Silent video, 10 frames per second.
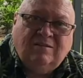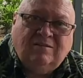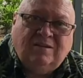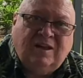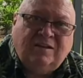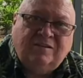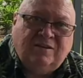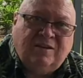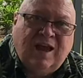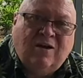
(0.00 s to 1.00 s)
Tens of
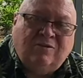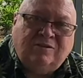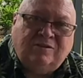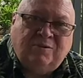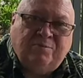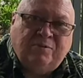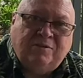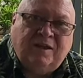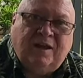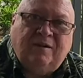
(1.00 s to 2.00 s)
thousands of
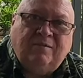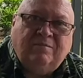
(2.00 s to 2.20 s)
percent.